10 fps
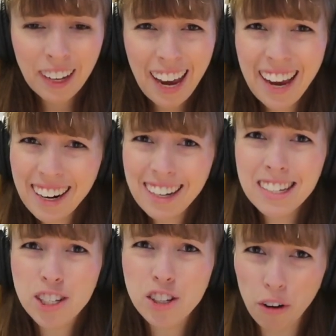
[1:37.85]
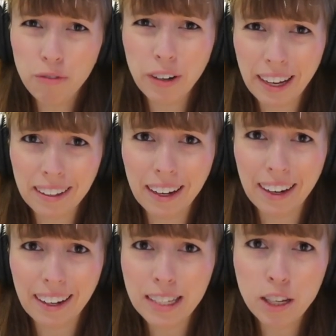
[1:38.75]
It is so
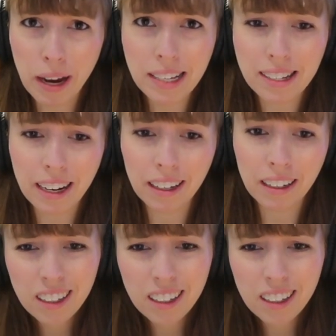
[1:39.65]
forgiving. It's amazing.